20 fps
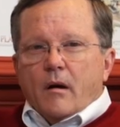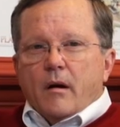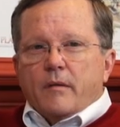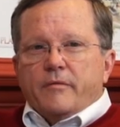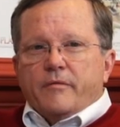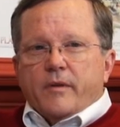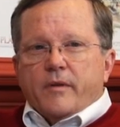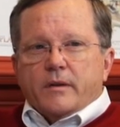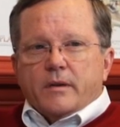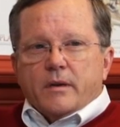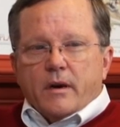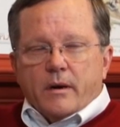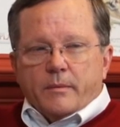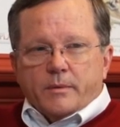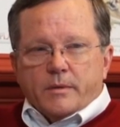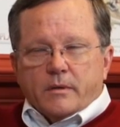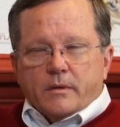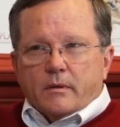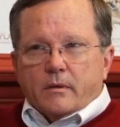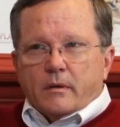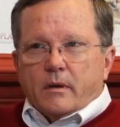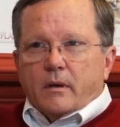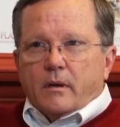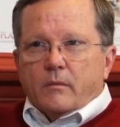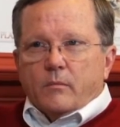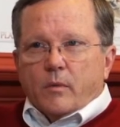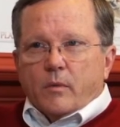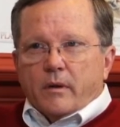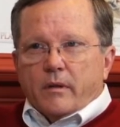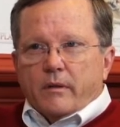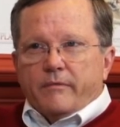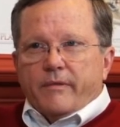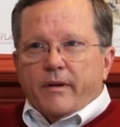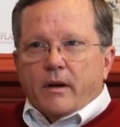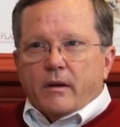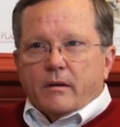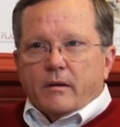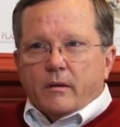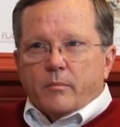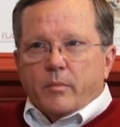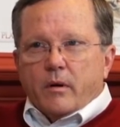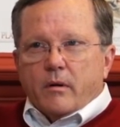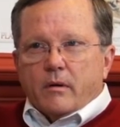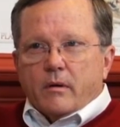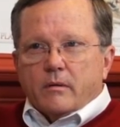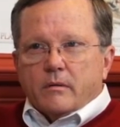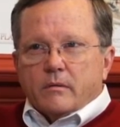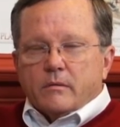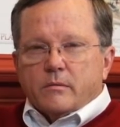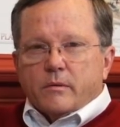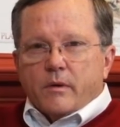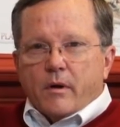I'm Fred Thompson and one of the founding partners